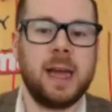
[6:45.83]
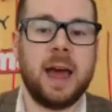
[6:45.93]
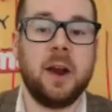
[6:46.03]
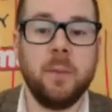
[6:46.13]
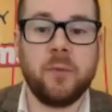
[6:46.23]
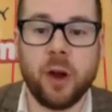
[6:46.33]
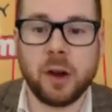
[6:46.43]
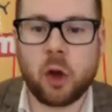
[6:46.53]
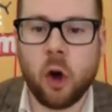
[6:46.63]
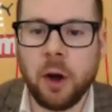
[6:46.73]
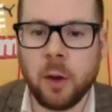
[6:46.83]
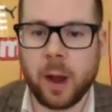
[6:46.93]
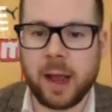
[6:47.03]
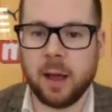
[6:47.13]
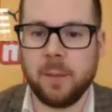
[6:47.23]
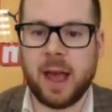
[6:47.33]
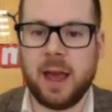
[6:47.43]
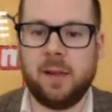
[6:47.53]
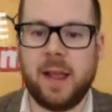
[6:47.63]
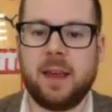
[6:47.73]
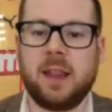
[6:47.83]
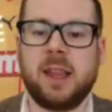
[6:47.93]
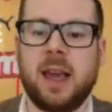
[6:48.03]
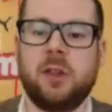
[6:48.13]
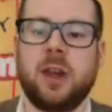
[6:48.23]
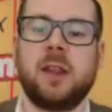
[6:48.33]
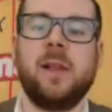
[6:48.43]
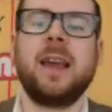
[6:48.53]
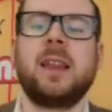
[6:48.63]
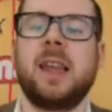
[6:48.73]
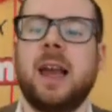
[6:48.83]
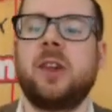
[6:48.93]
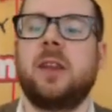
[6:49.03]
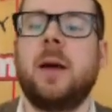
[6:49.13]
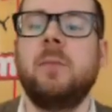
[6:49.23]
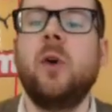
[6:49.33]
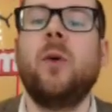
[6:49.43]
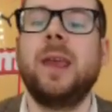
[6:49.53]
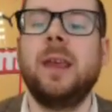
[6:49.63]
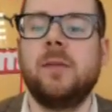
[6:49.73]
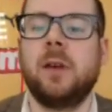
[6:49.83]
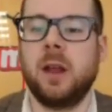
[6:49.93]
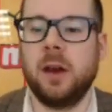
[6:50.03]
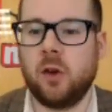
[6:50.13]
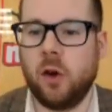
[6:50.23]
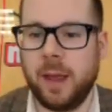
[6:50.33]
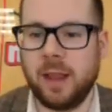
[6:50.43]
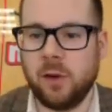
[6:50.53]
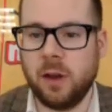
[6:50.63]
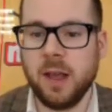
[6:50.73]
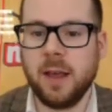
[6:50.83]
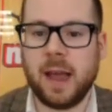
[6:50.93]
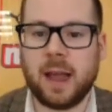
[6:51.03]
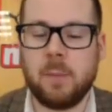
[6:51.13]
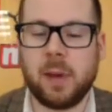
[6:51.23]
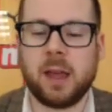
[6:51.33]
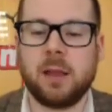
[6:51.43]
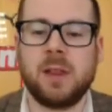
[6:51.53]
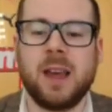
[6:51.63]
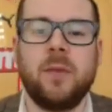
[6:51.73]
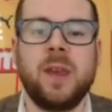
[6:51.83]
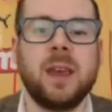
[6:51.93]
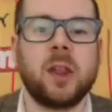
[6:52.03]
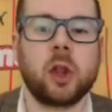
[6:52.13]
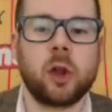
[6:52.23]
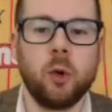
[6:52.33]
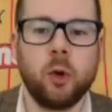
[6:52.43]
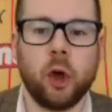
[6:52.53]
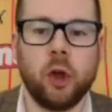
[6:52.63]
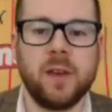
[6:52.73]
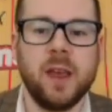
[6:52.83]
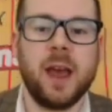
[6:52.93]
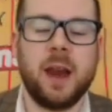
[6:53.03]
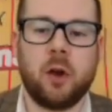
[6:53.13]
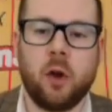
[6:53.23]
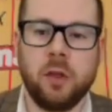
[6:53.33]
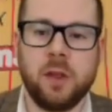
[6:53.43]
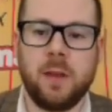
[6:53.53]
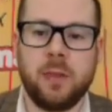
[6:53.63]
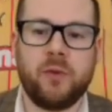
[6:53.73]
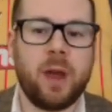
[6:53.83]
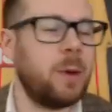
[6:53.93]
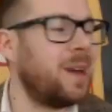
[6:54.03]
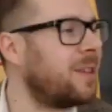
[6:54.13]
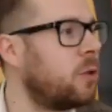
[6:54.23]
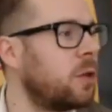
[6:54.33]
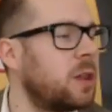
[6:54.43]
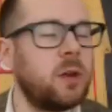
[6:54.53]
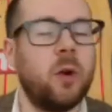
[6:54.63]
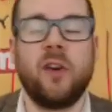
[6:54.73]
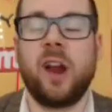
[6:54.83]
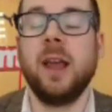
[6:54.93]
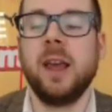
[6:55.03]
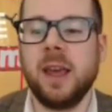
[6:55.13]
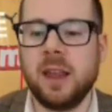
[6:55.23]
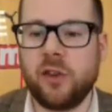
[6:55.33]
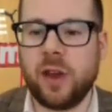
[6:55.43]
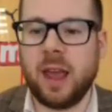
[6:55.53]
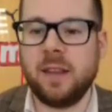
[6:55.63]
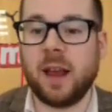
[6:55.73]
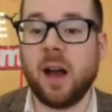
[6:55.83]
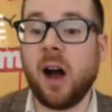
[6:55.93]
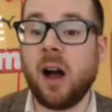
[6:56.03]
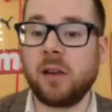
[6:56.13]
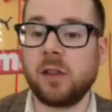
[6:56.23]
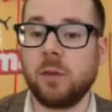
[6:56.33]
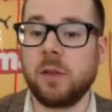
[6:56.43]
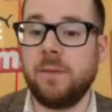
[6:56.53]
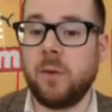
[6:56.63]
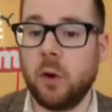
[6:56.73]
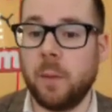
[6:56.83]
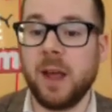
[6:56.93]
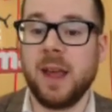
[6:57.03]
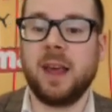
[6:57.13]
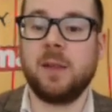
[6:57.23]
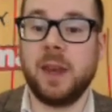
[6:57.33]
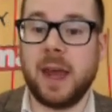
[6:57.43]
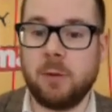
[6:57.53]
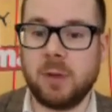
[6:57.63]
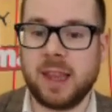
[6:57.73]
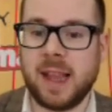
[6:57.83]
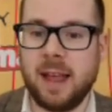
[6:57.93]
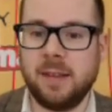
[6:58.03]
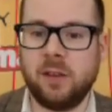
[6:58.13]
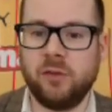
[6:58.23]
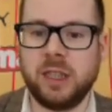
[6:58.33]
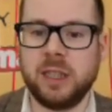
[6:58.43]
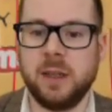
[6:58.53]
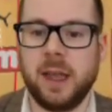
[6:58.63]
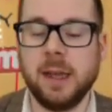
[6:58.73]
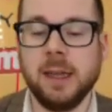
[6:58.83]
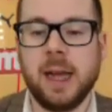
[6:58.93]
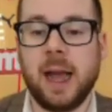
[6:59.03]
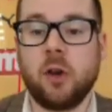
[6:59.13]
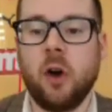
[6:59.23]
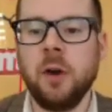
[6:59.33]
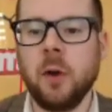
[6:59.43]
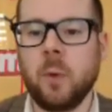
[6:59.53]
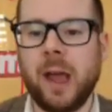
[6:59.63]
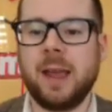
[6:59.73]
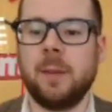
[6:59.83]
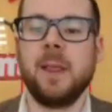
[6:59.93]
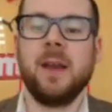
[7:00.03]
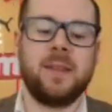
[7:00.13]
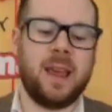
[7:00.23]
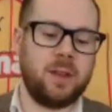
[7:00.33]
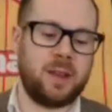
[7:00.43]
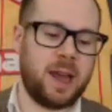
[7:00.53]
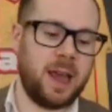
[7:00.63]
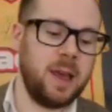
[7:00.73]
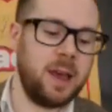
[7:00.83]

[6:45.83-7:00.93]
And up front, Connor Wickham and Alexis Sanchez. Alexis Sanchez, I'm not even going to comment on. That guy picks himself. He is so good and a constant threat. When he's not scoring, he's creating. Arsenal's form has been outstanding recently. And Connor Wickham, David and I